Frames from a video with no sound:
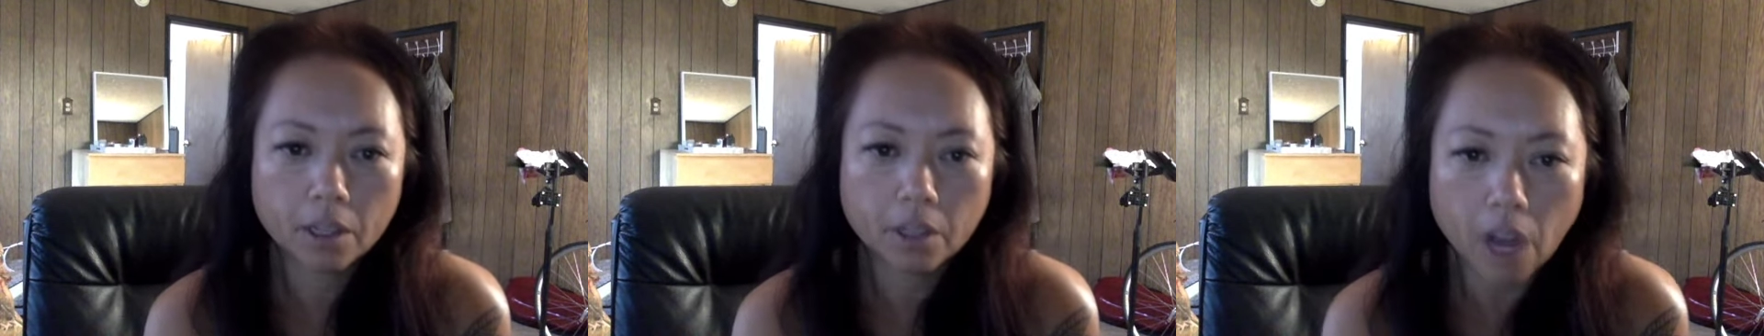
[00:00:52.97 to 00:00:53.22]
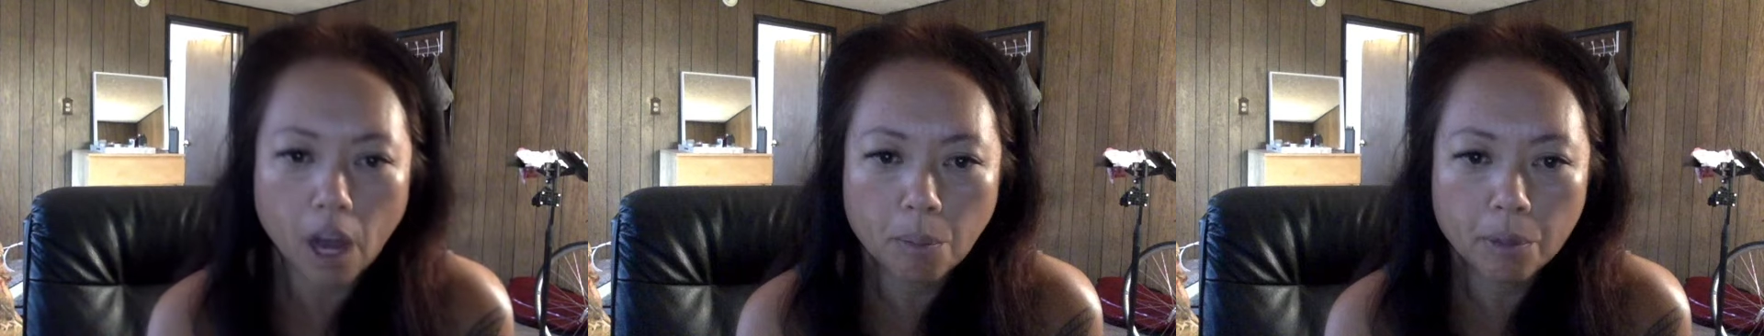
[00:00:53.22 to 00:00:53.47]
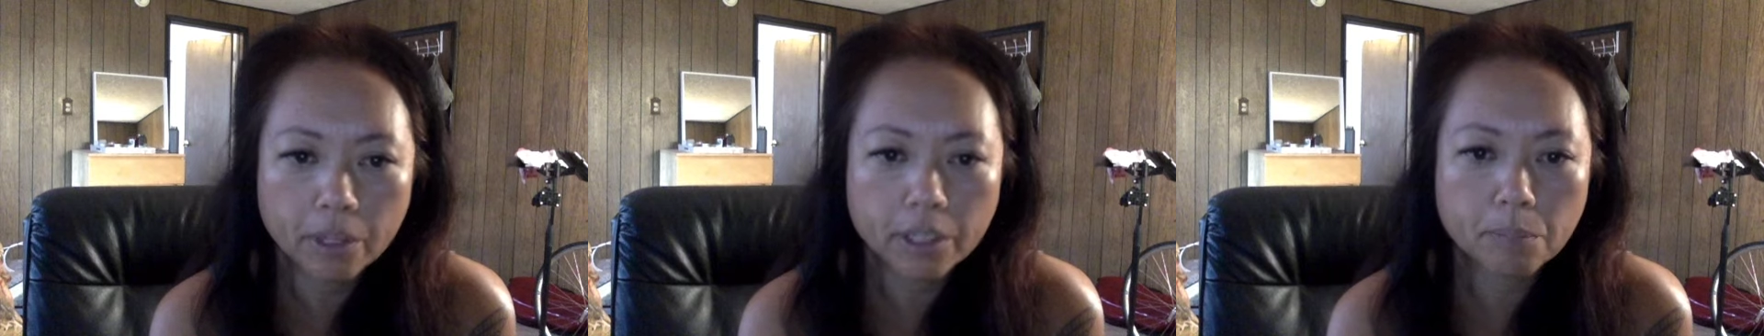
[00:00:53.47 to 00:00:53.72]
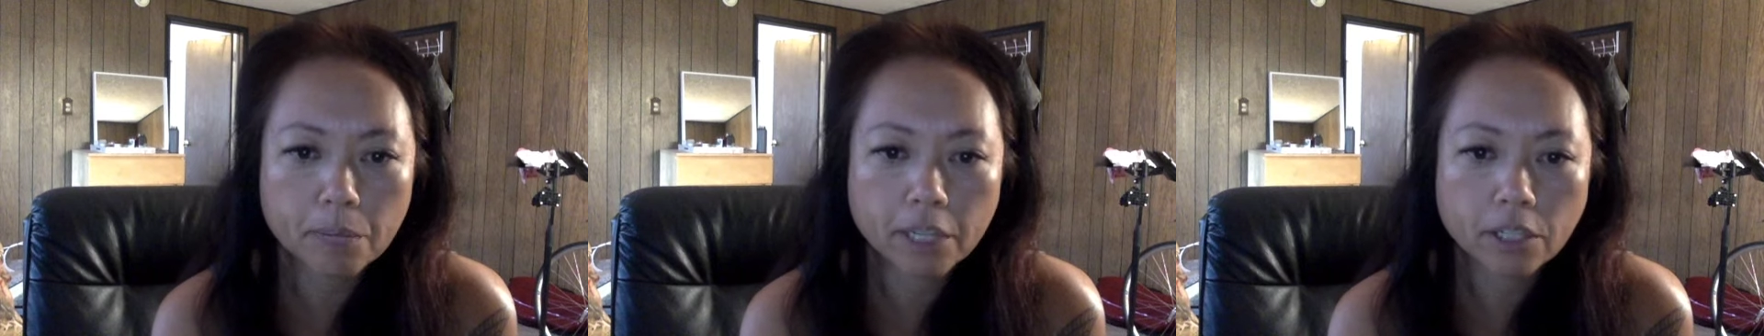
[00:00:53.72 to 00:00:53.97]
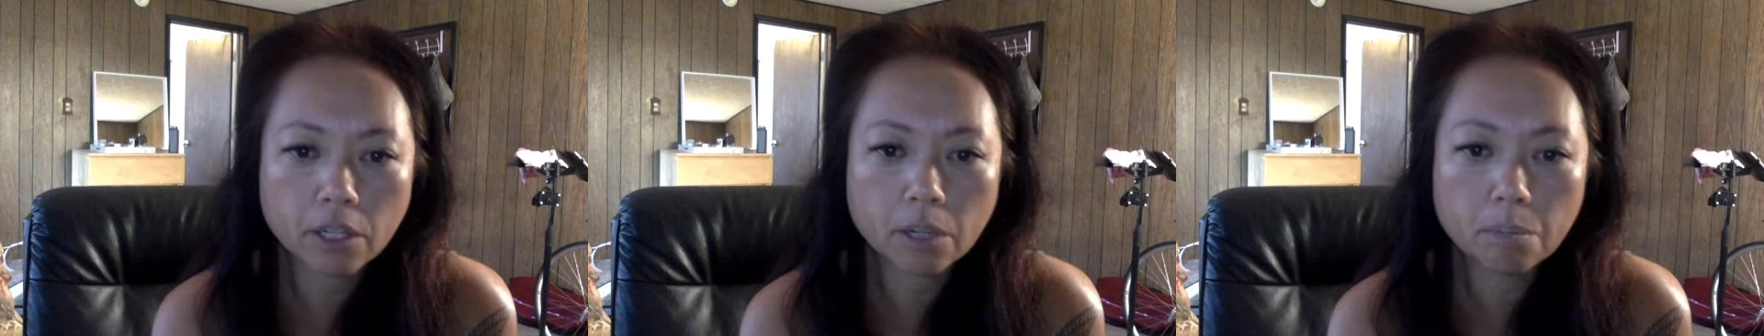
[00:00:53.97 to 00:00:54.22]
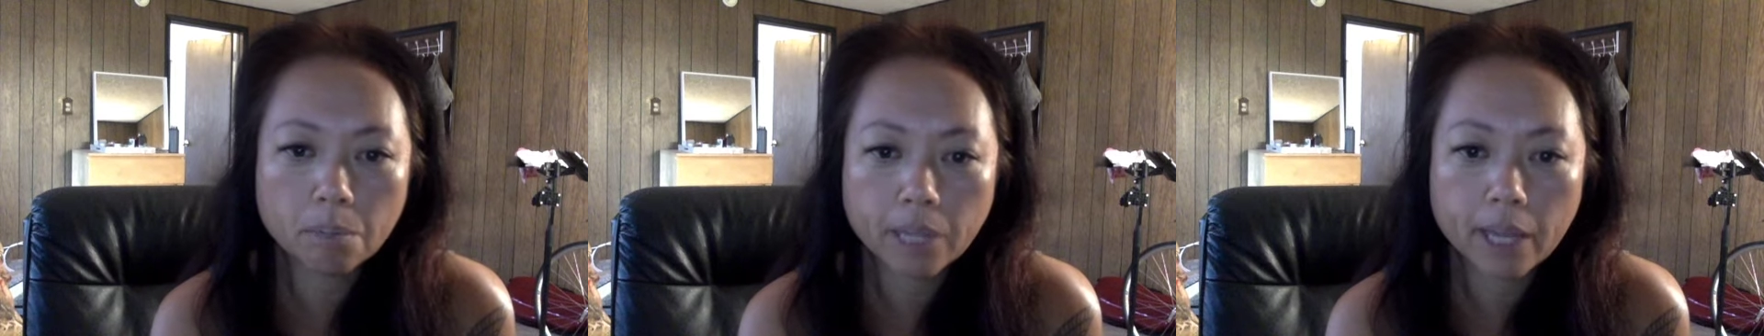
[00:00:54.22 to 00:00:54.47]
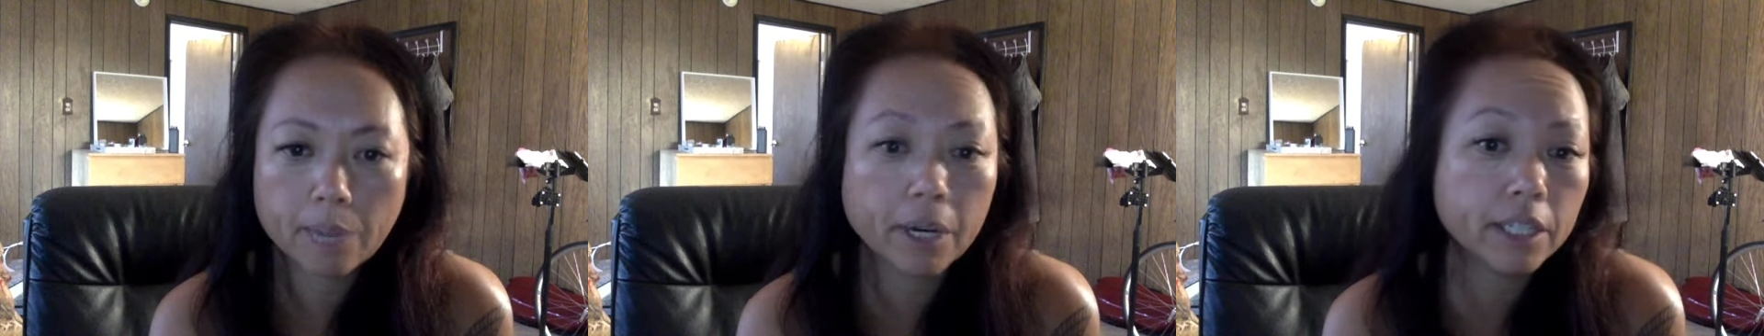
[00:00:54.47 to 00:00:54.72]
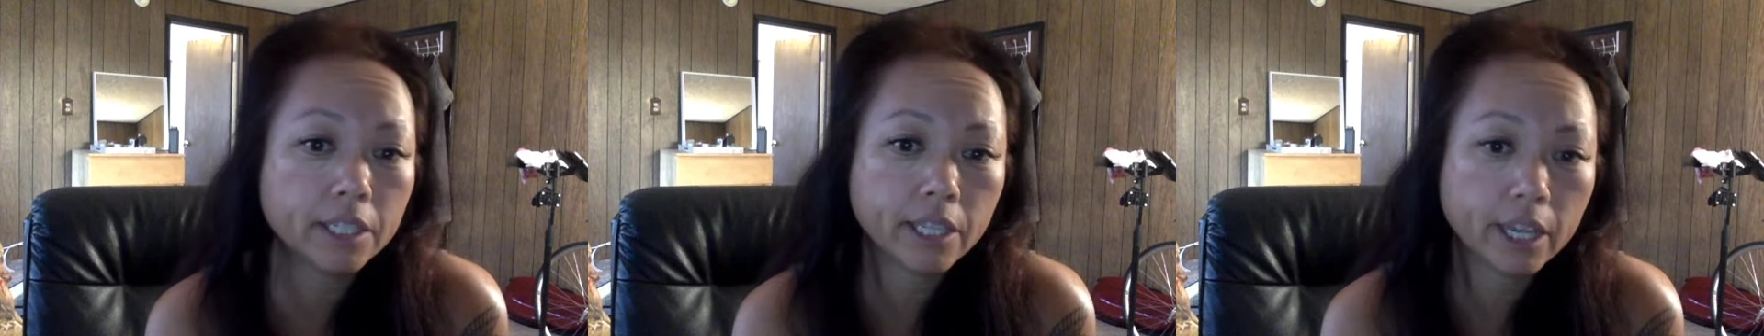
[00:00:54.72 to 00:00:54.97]
The opera is based on a play
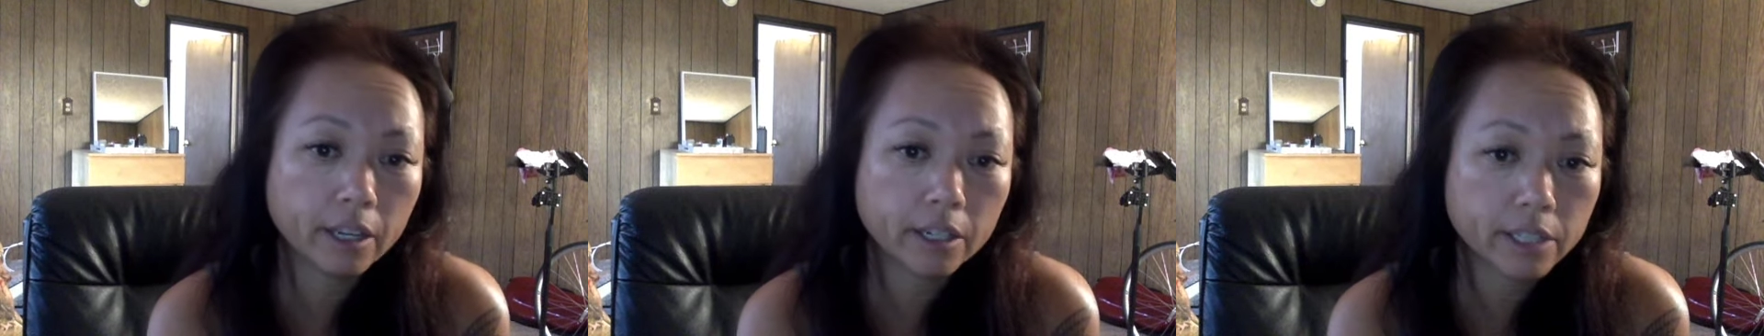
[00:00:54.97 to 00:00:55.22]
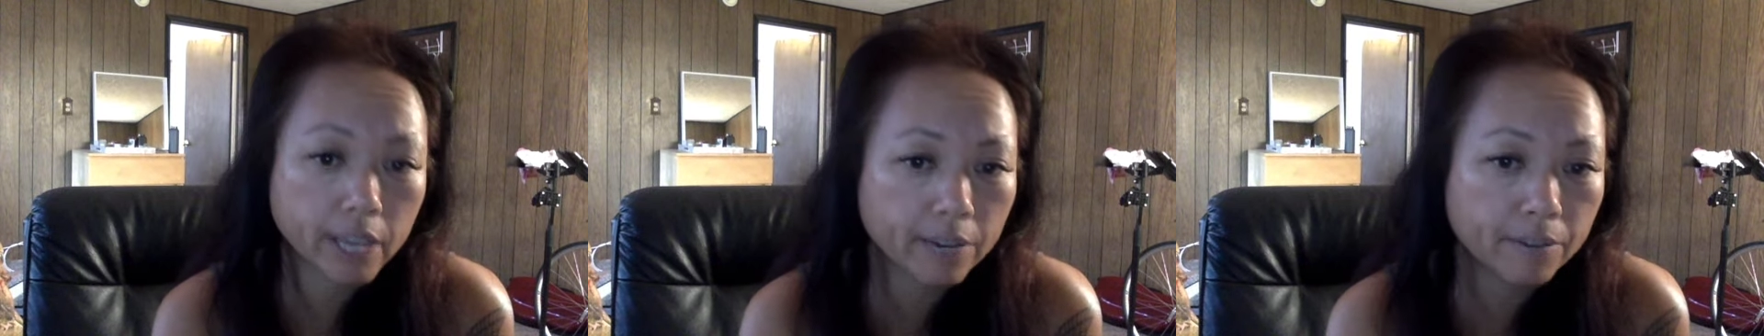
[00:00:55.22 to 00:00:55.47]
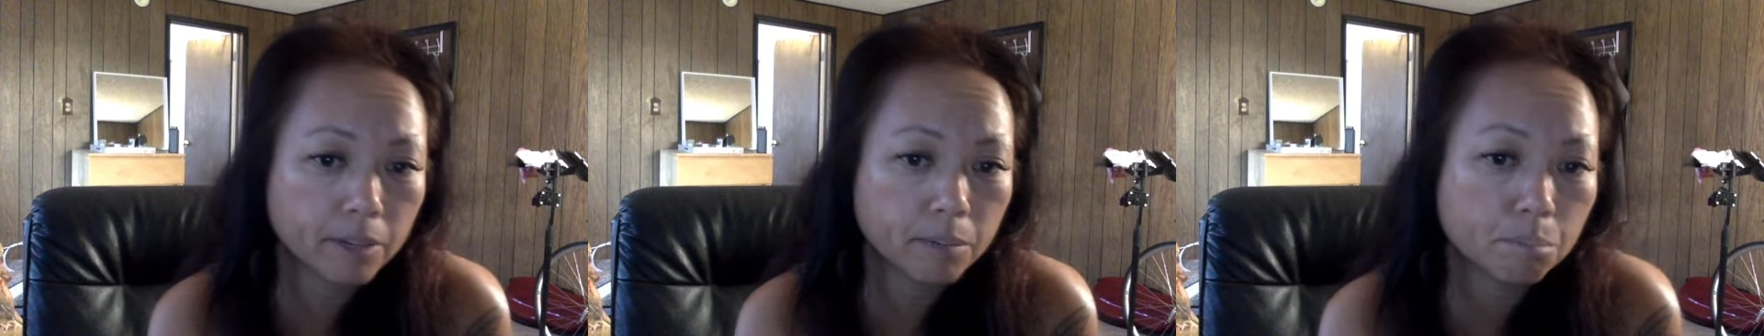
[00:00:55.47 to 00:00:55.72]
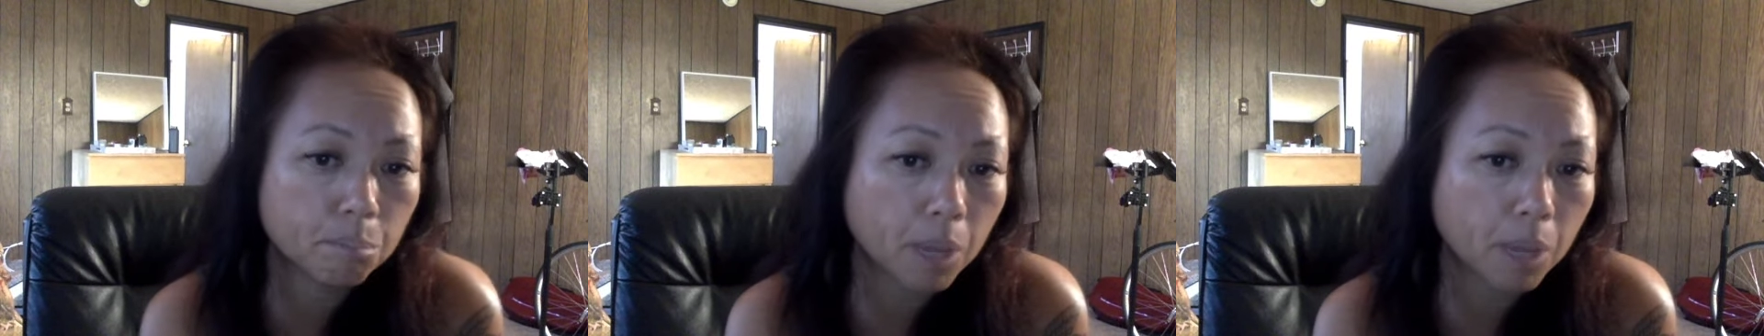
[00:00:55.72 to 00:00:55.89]
by De David